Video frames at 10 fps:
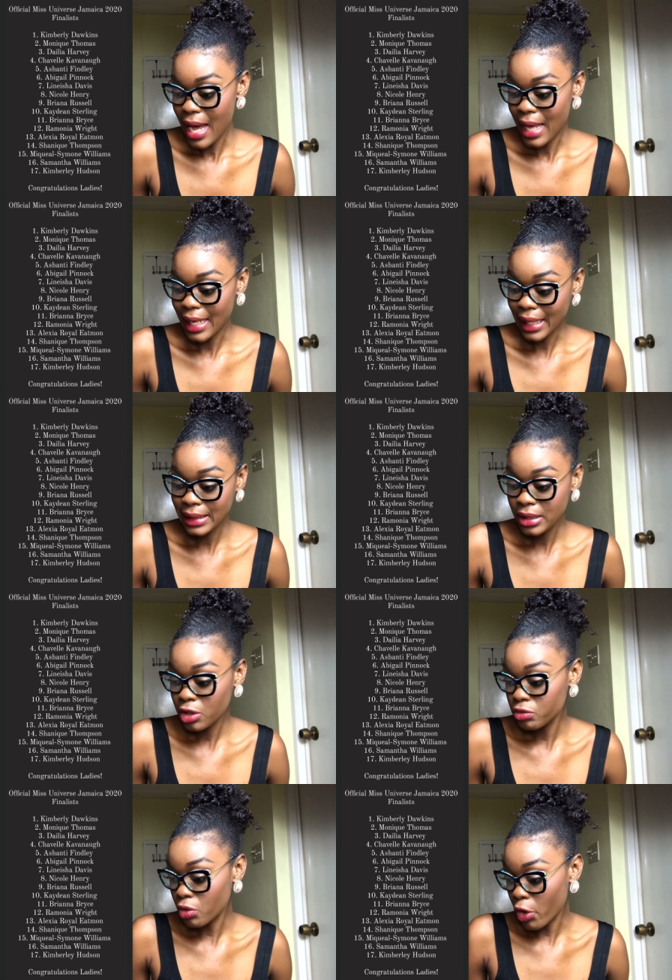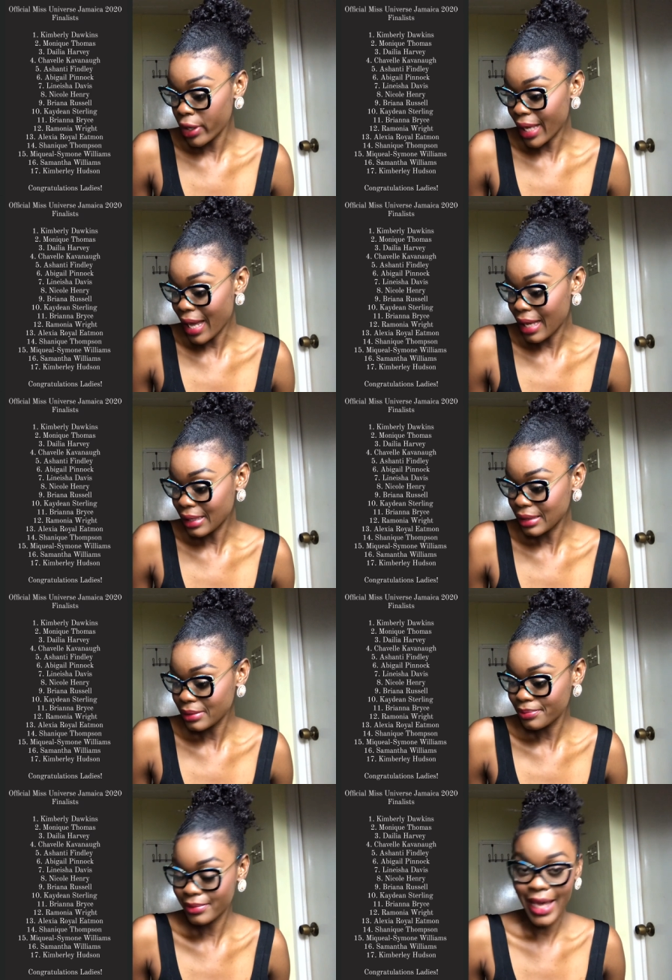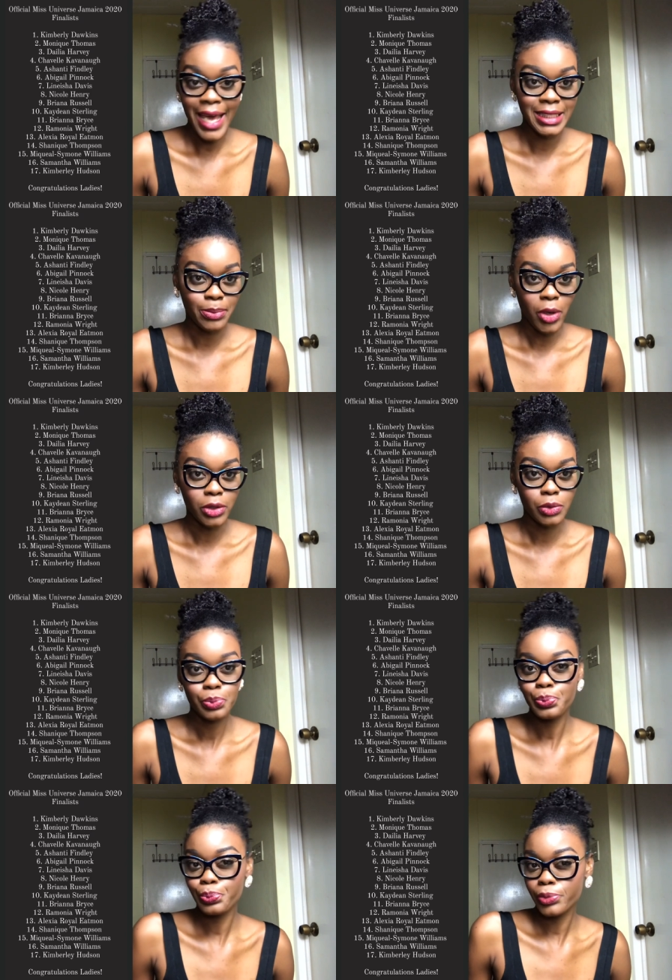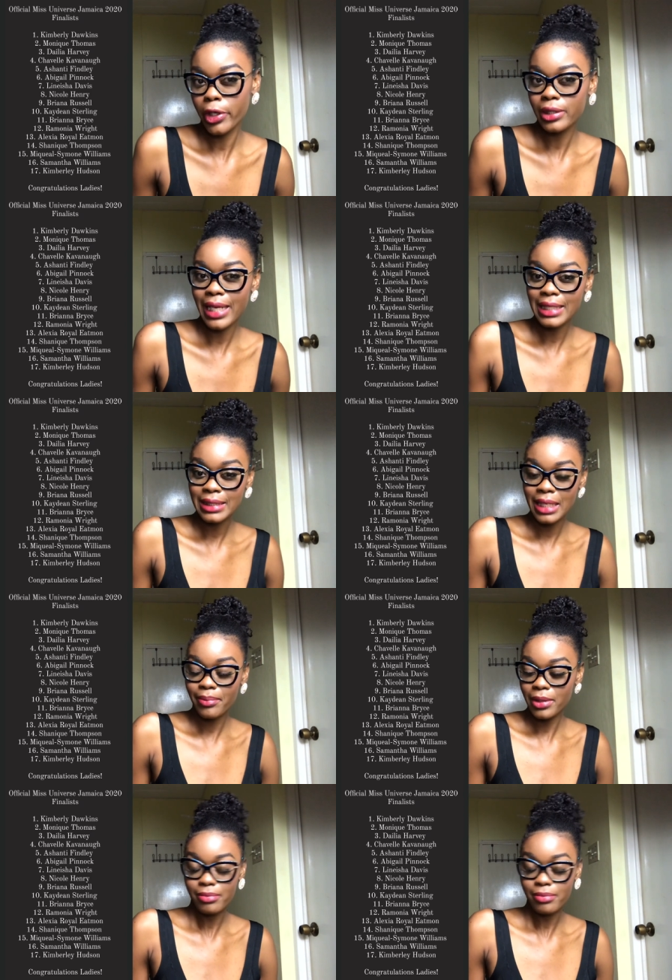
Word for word: Alexia Royale, Etmon. Mm, girl, nice name.